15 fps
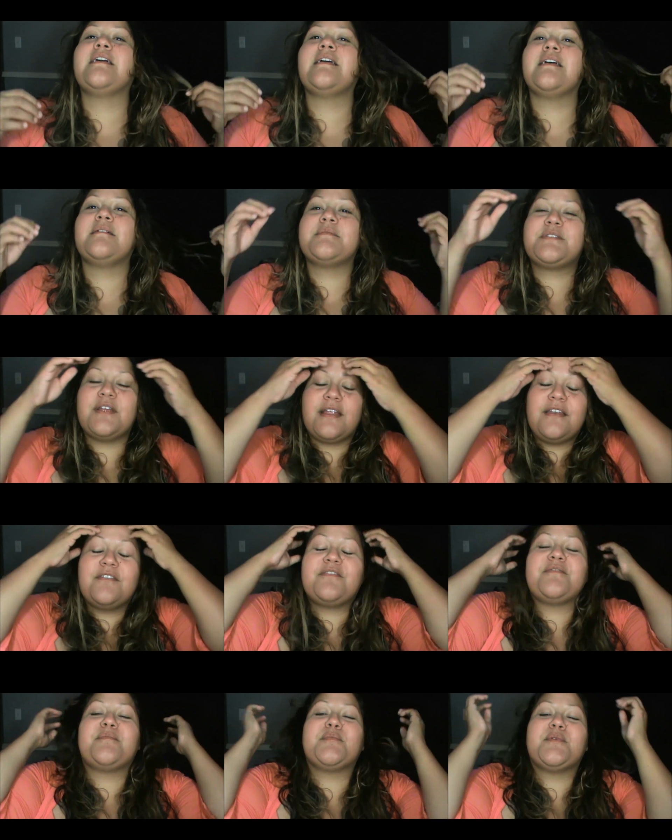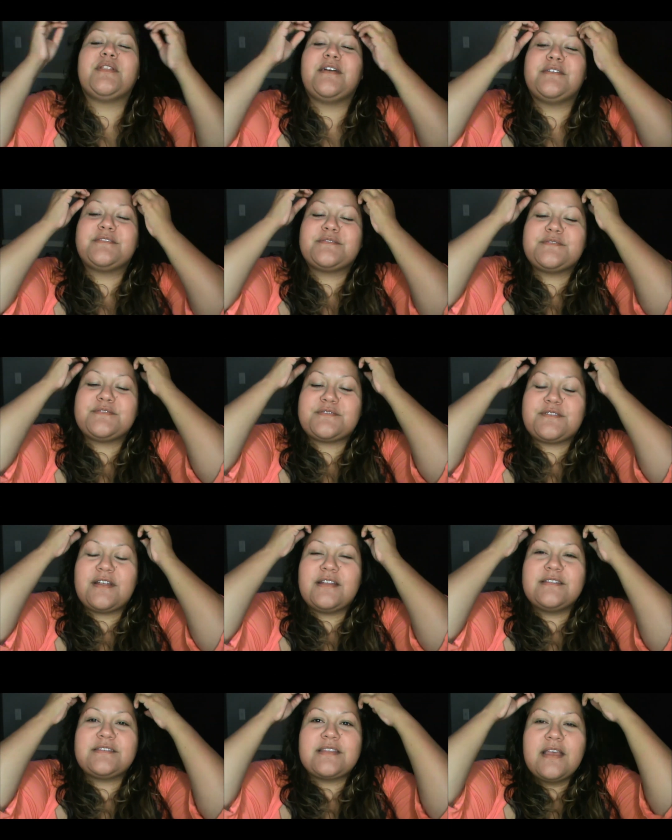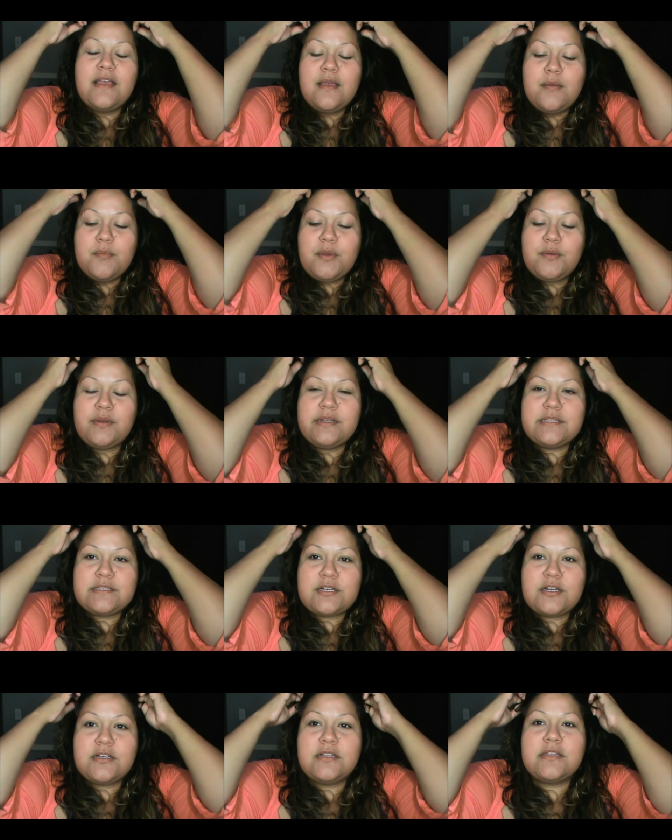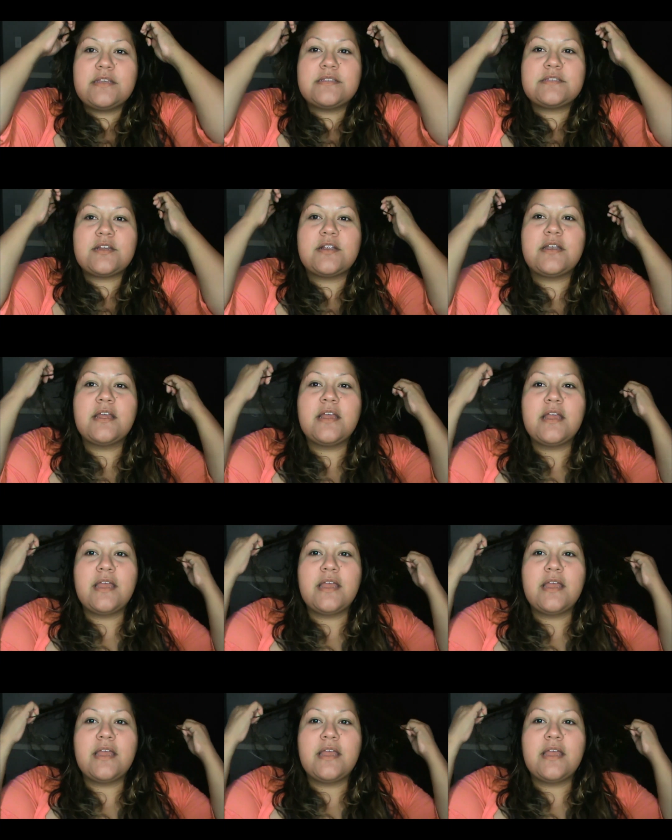I'm trying to pull out 2 strands, but when it's curly, it's hard.